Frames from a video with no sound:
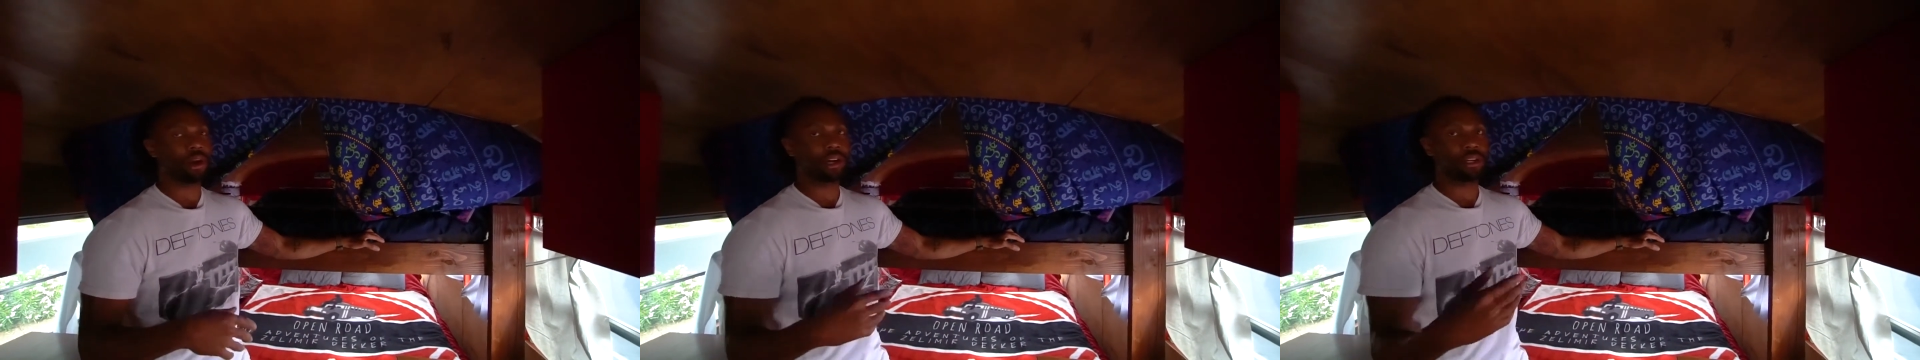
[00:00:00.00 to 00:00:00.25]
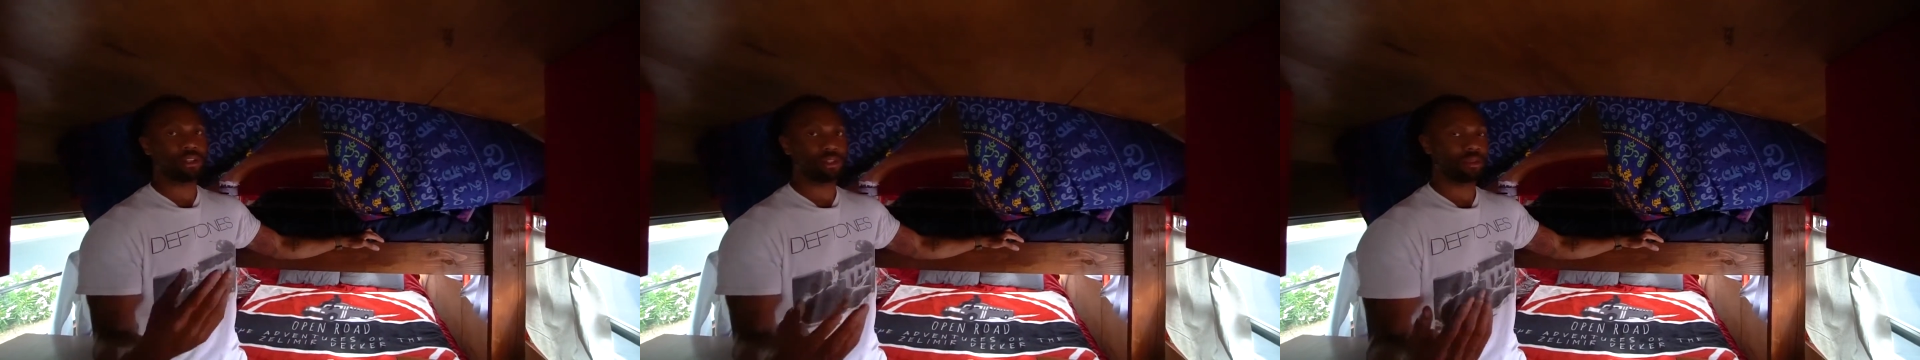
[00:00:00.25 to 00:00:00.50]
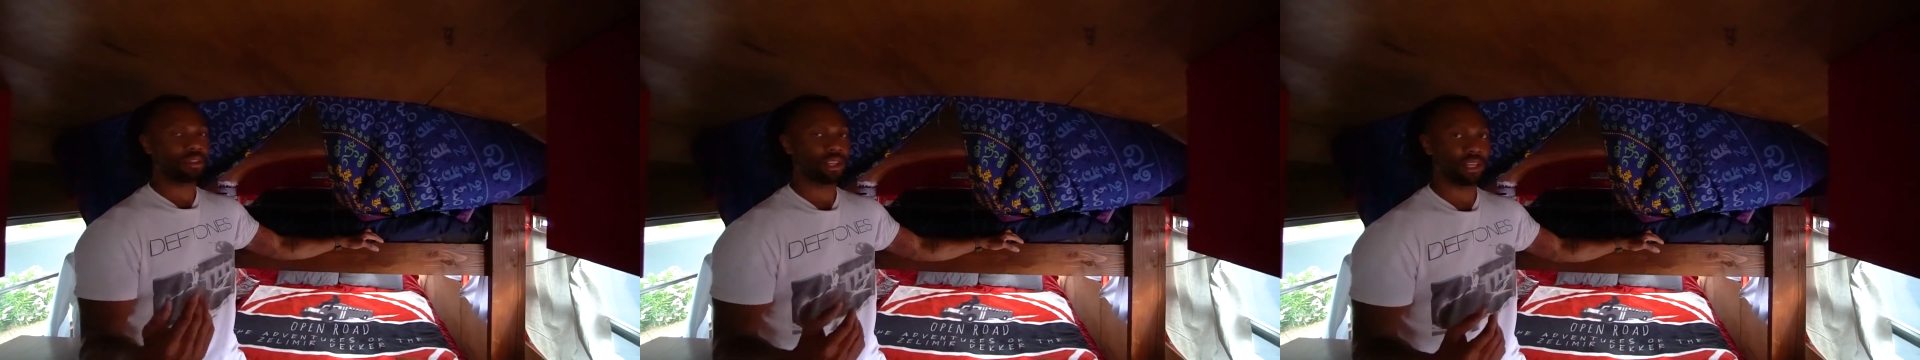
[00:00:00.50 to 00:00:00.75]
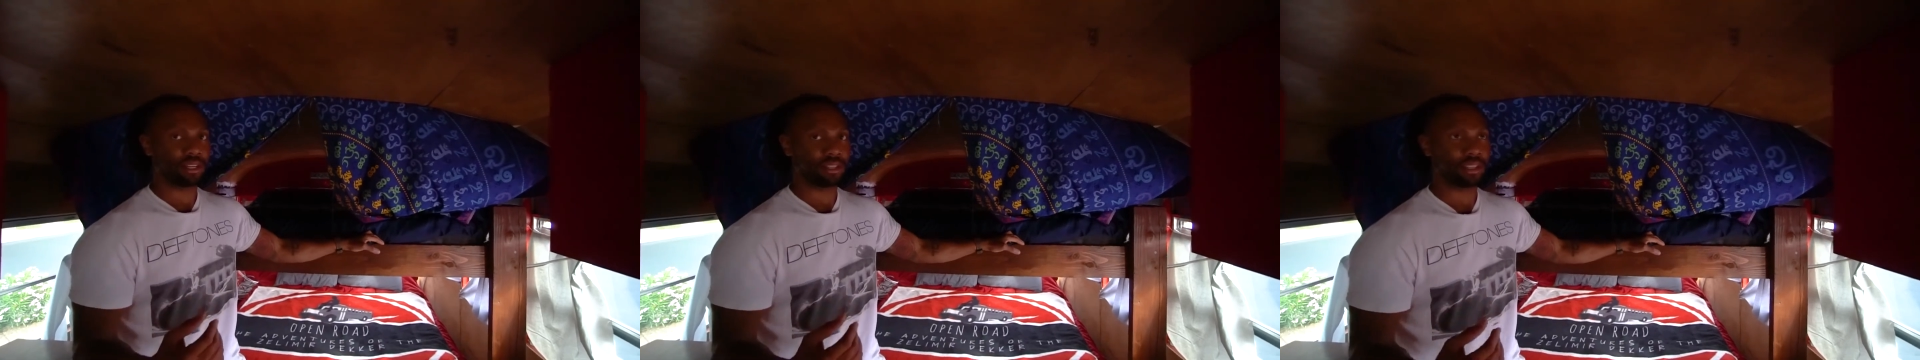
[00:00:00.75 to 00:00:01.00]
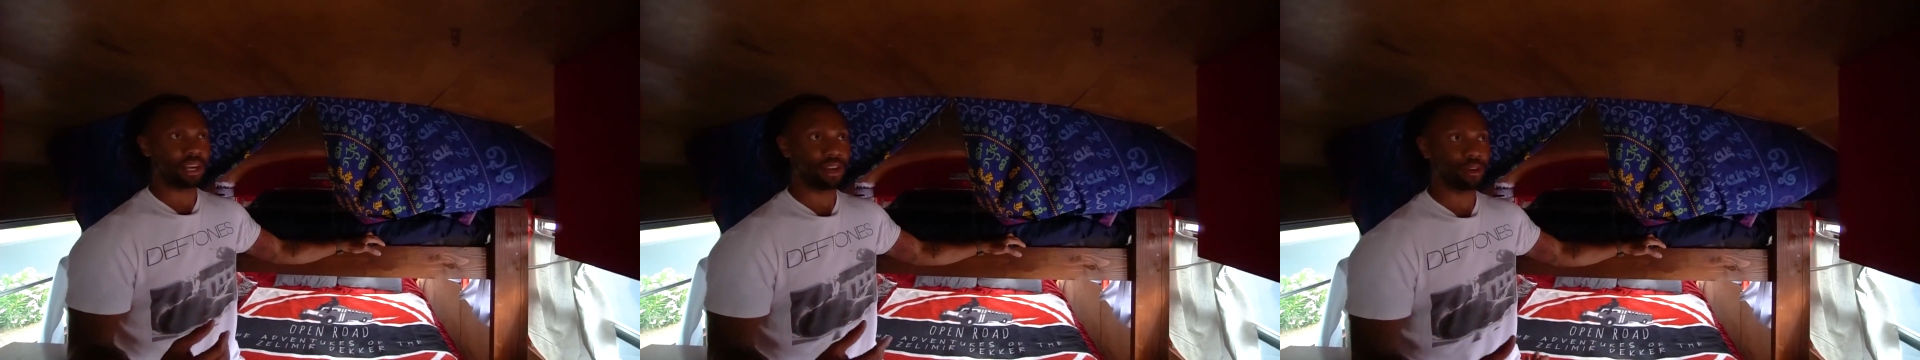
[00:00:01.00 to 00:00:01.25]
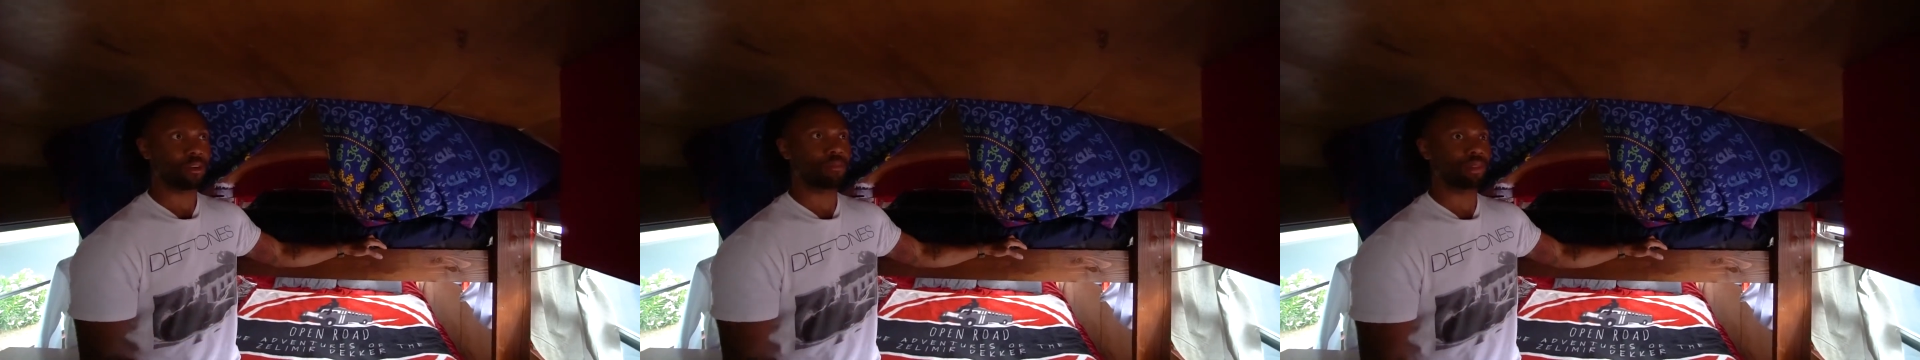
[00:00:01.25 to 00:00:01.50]
I can do things that I
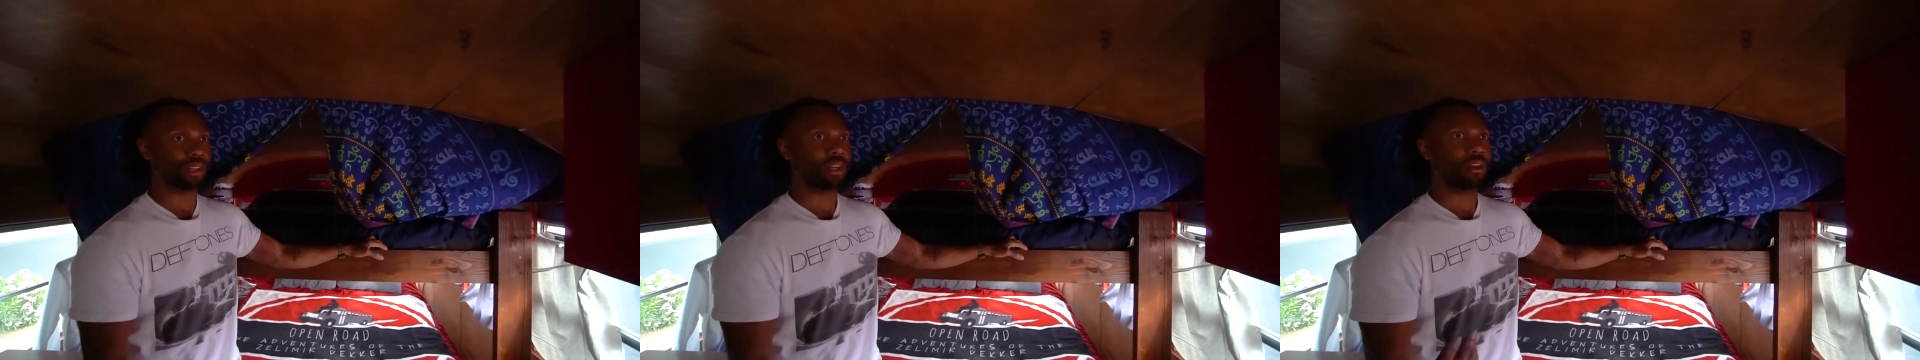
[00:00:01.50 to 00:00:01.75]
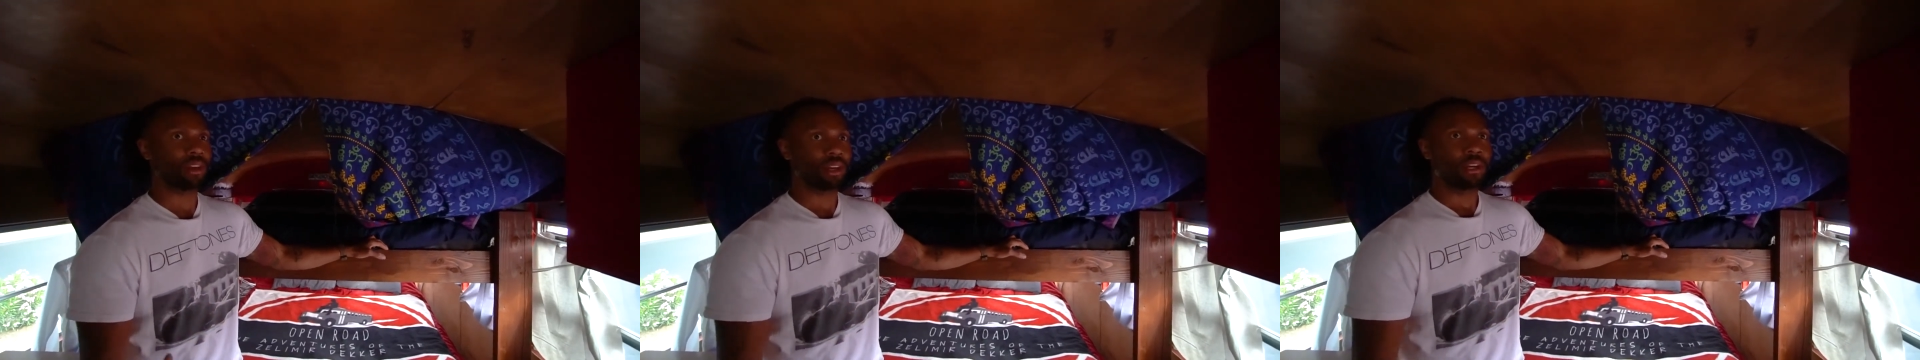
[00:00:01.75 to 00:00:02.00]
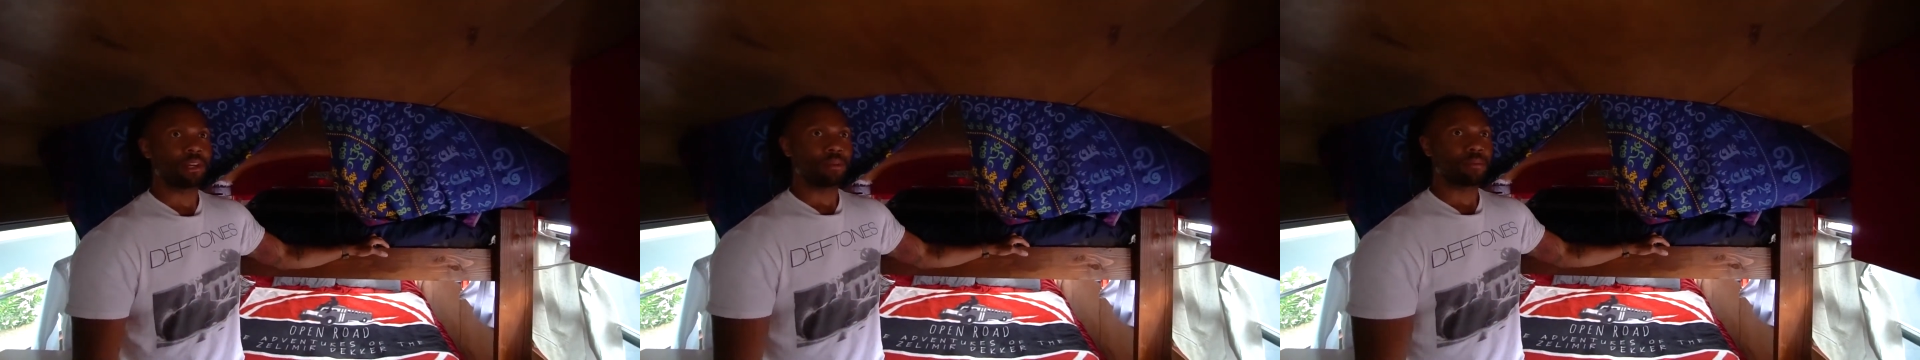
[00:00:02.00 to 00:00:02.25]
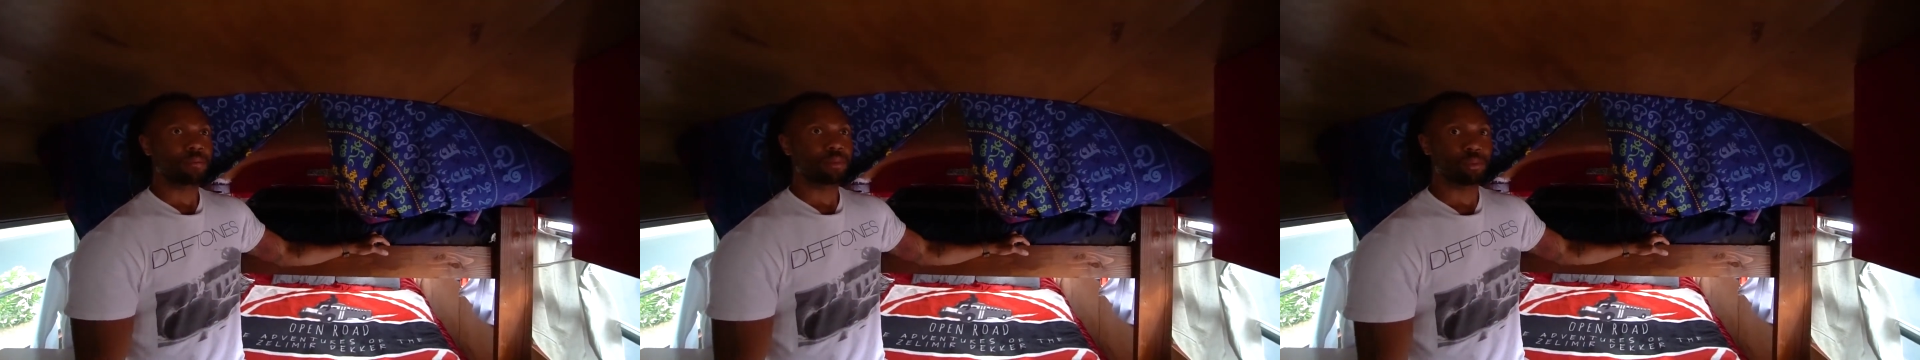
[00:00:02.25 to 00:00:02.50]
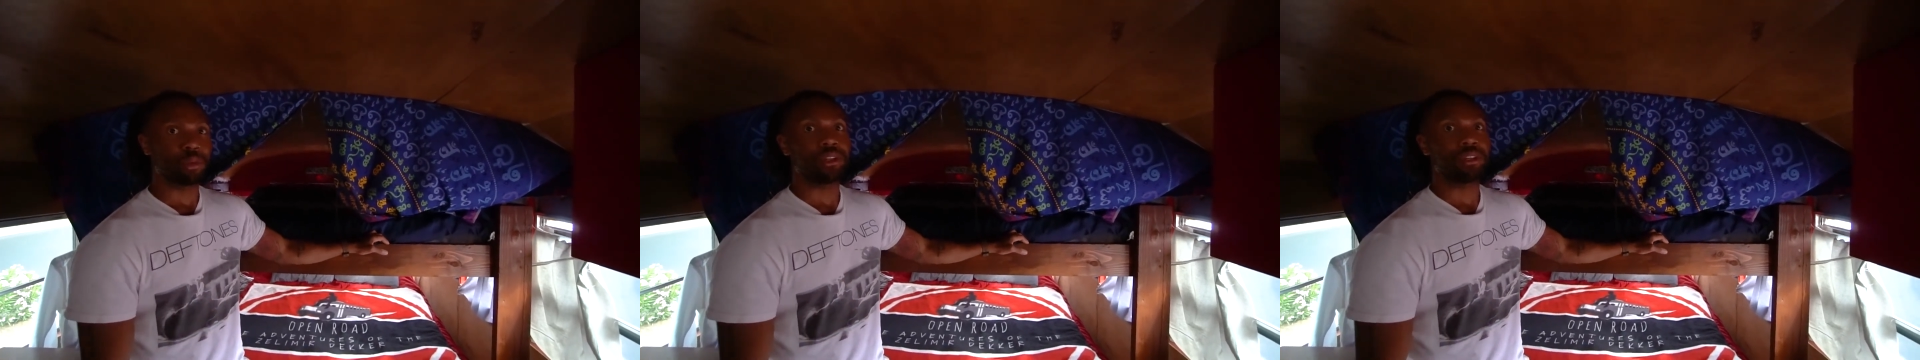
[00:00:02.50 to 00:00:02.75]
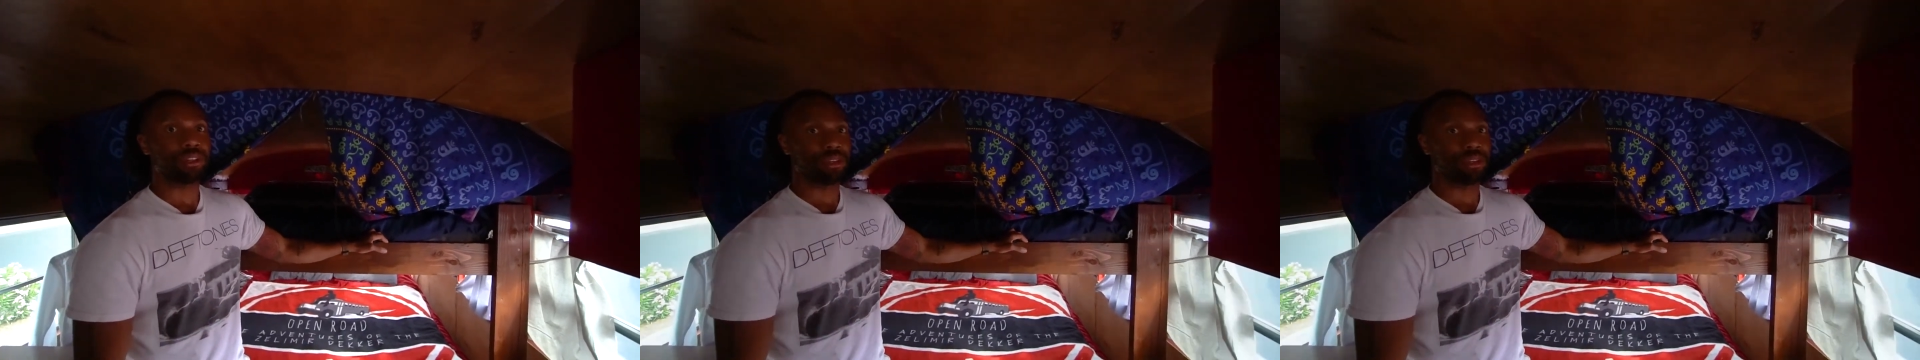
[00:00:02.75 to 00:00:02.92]
normally wouldn't